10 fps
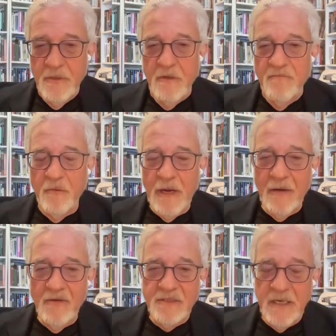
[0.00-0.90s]
for
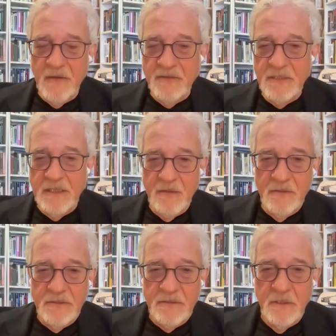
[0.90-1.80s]
hours and hours and
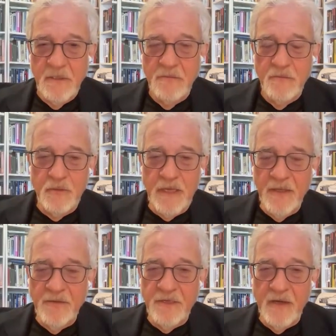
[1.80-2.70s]
hours. Took
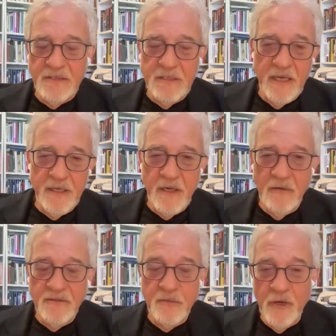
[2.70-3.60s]
8 hours, 9
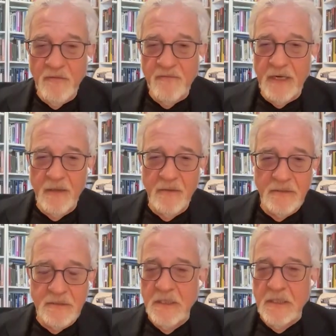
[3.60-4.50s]
hours, 12 hours.